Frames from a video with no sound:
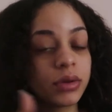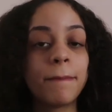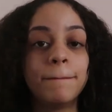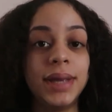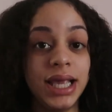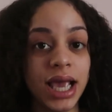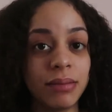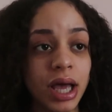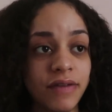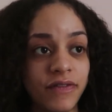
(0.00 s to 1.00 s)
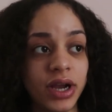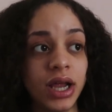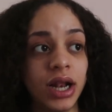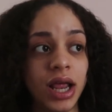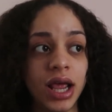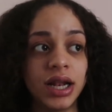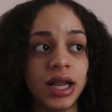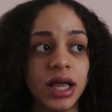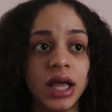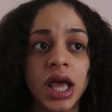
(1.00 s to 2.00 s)
me and my friend, and
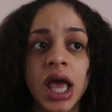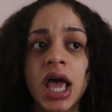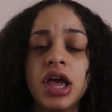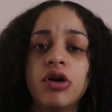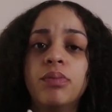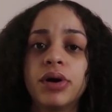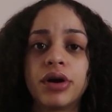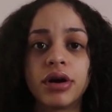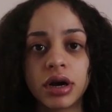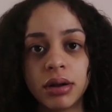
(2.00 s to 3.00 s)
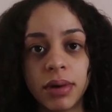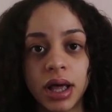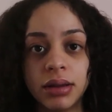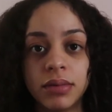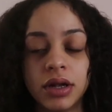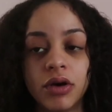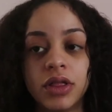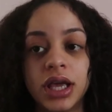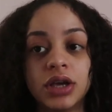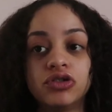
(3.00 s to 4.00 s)
that he'll put her in a body, no,
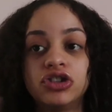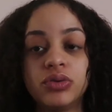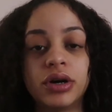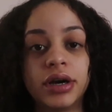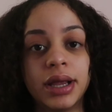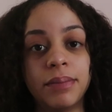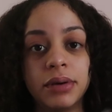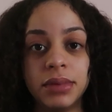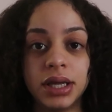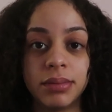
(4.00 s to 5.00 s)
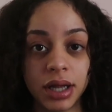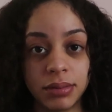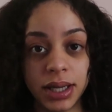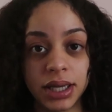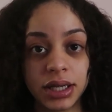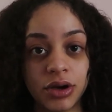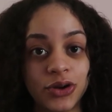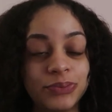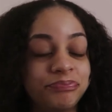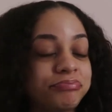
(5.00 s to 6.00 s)
that he'll shoot her and put me in a body bag,
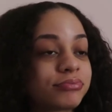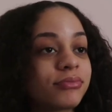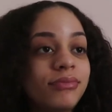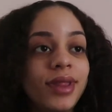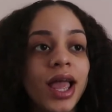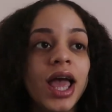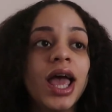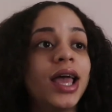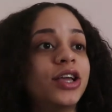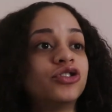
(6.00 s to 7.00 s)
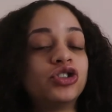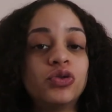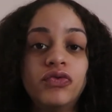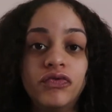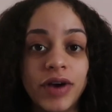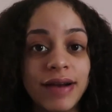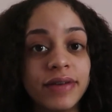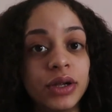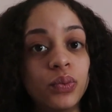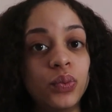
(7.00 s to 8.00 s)
y'all. He used to do
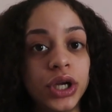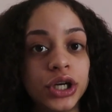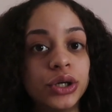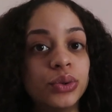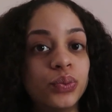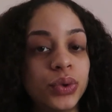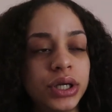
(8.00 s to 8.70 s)
very weird